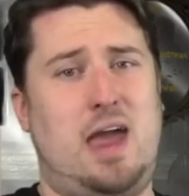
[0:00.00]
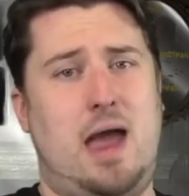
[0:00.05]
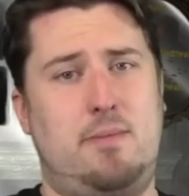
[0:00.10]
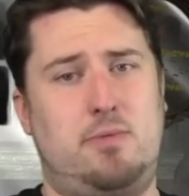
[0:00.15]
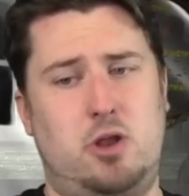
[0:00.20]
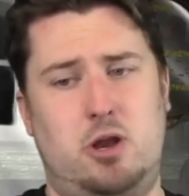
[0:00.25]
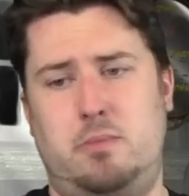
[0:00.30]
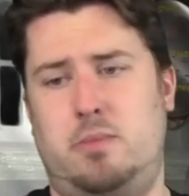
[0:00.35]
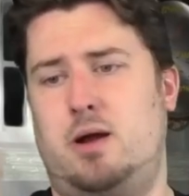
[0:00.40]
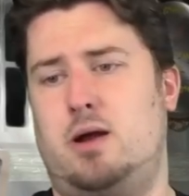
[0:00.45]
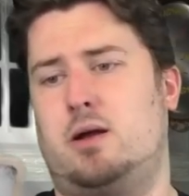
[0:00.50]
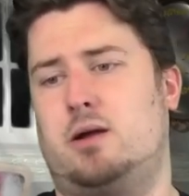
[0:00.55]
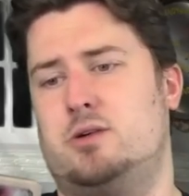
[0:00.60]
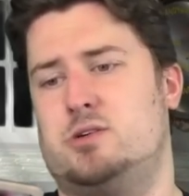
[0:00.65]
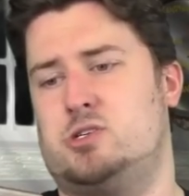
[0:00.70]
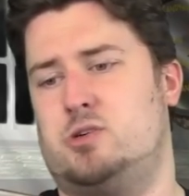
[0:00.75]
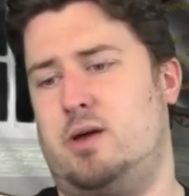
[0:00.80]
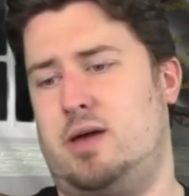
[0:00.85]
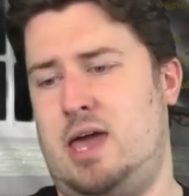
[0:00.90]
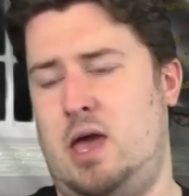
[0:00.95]
Captain America,
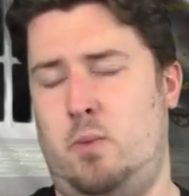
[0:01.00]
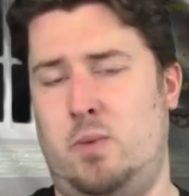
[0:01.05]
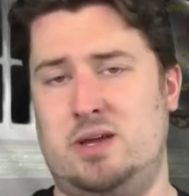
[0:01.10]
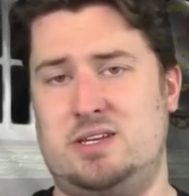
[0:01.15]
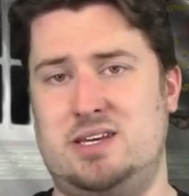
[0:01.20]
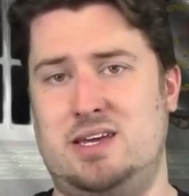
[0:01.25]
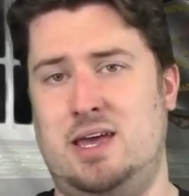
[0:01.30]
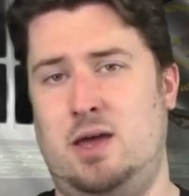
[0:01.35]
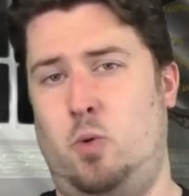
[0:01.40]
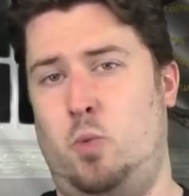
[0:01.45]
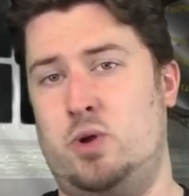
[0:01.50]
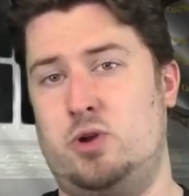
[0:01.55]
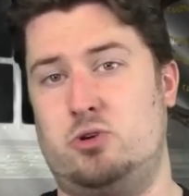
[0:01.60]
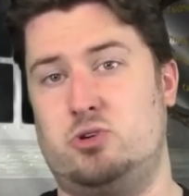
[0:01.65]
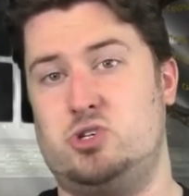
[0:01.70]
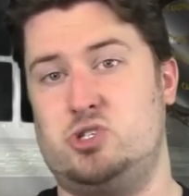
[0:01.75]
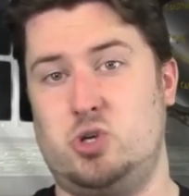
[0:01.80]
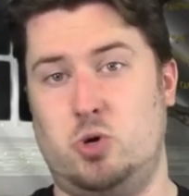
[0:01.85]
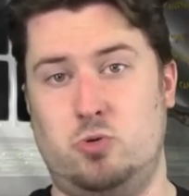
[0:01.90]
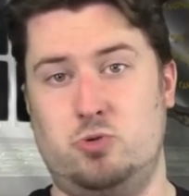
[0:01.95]
so I can't wait to get
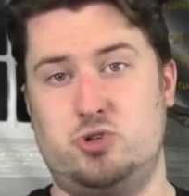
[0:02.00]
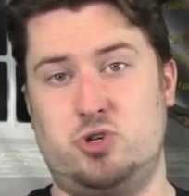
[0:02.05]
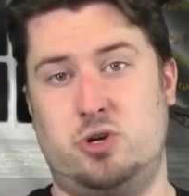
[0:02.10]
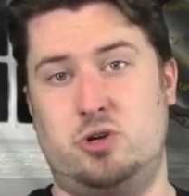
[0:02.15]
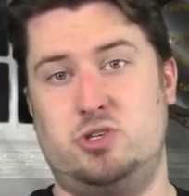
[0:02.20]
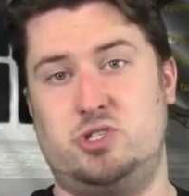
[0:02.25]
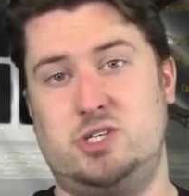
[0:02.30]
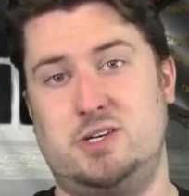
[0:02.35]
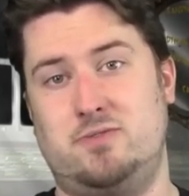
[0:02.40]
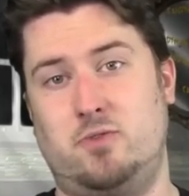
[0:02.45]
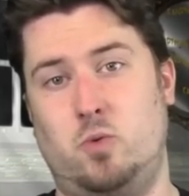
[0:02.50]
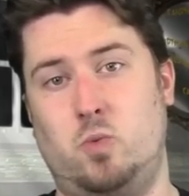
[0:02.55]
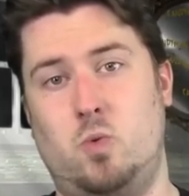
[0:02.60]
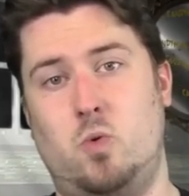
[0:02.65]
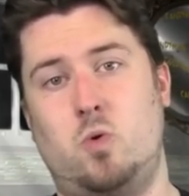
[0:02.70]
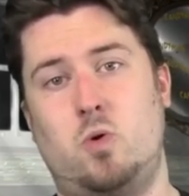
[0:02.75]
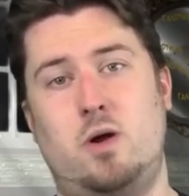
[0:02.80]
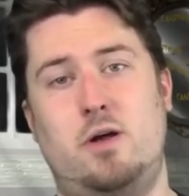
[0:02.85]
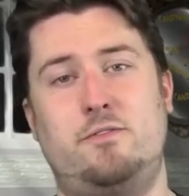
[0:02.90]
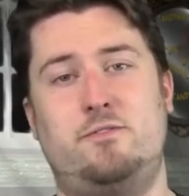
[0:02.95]
Winter Soldier and Civil
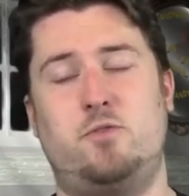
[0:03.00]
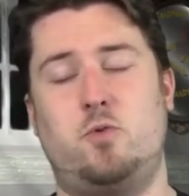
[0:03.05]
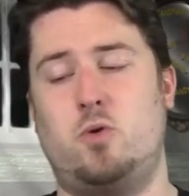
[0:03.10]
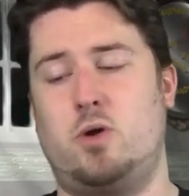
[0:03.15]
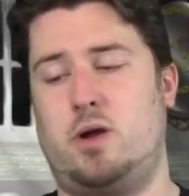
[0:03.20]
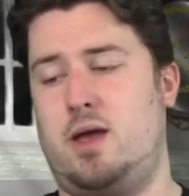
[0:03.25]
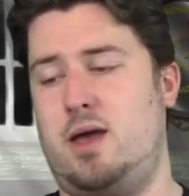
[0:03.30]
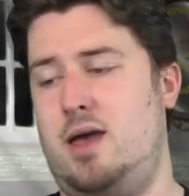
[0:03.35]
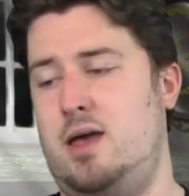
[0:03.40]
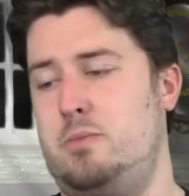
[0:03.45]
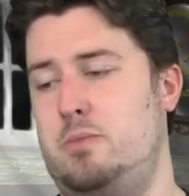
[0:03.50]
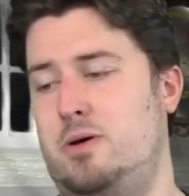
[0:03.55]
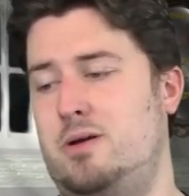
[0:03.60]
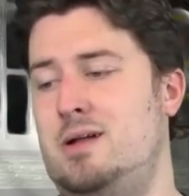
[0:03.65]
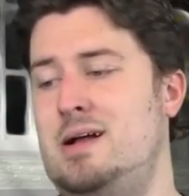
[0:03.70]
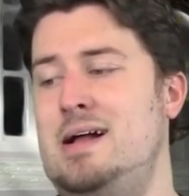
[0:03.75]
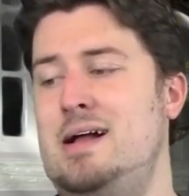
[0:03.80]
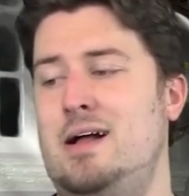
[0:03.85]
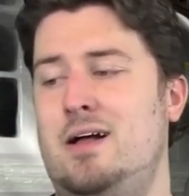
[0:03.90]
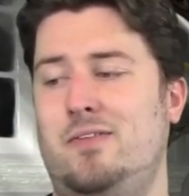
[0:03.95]
War on 4K,
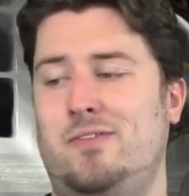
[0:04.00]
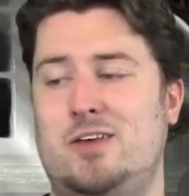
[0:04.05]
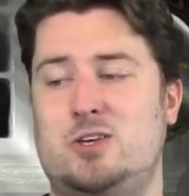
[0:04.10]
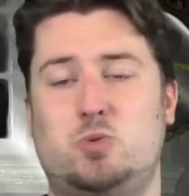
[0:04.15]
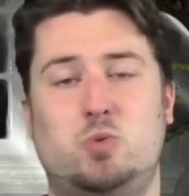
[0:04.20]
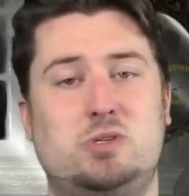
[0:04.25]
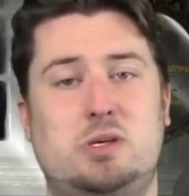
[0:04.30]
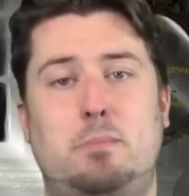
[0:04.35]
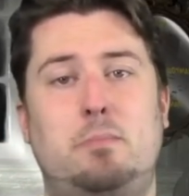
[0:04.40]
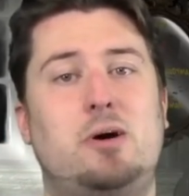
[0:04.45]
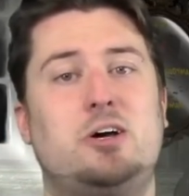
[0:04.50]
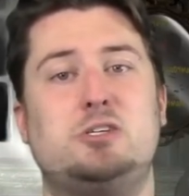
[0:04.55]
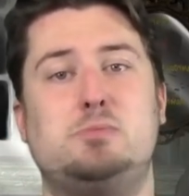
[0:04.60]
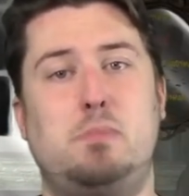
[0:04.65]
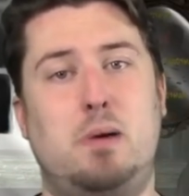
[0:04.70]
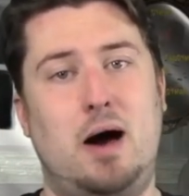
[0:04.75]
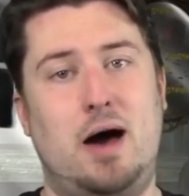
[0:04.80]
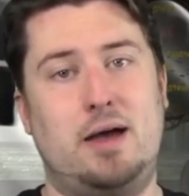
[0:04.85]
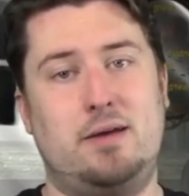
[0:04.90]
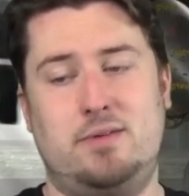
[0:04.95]
but this was a
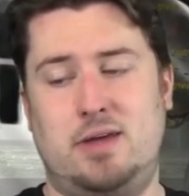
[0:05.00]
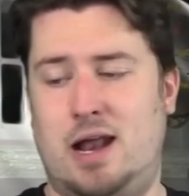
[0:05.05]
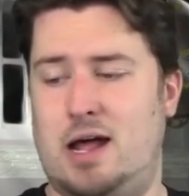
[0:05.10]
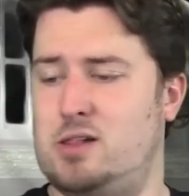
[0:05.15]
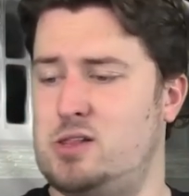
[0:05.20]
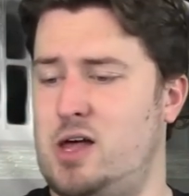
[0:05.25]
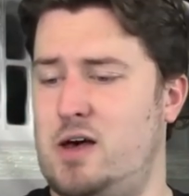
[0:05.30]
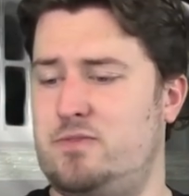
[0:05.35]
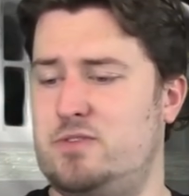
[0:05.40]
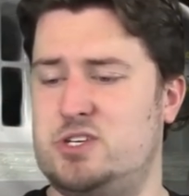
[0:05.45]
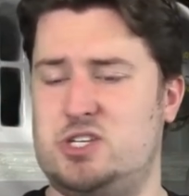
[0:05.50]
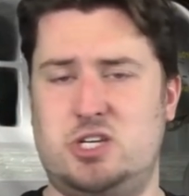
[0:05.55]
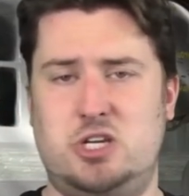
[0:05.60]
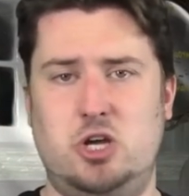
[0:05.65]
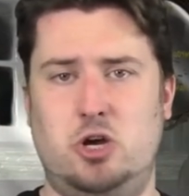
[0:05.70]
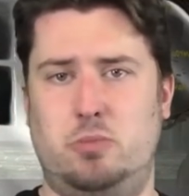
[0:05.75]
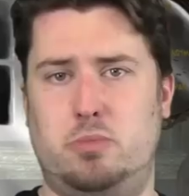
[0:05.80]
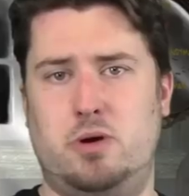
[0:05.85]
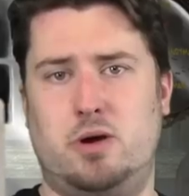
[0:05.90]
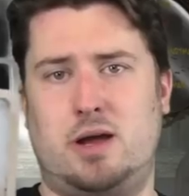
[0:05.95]
must-buy. And I love the
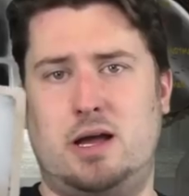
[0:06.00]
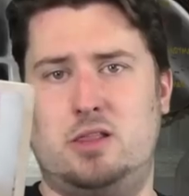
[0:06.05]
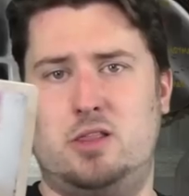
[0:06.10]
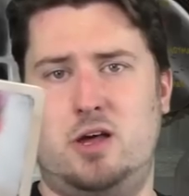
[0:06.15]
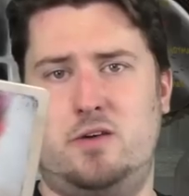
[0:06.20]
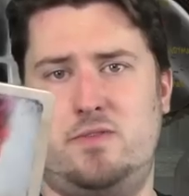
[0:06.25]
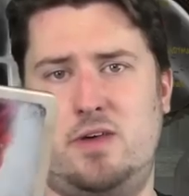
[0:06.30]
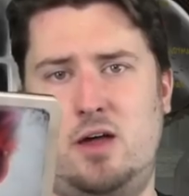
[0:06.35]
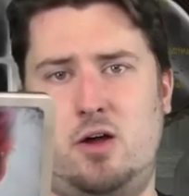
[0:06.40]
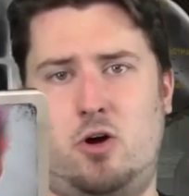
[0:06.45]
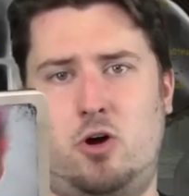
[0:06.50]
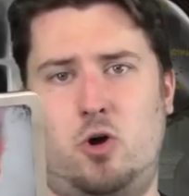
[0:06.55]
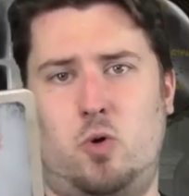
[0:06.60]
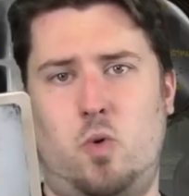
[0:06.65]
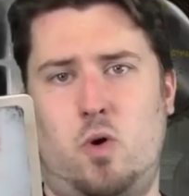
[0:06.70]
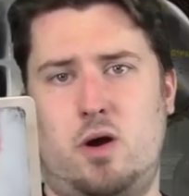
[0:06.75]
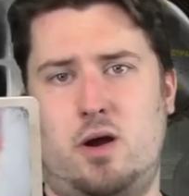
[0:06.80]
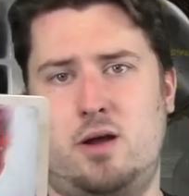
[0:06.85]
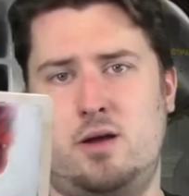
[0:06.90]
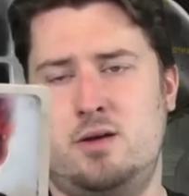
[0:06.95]
steelbook. I love that
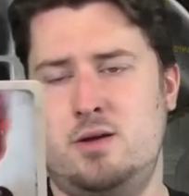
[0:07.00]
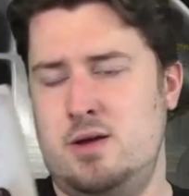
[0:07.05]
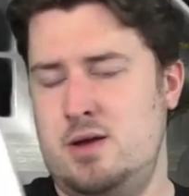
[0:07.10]
artwork.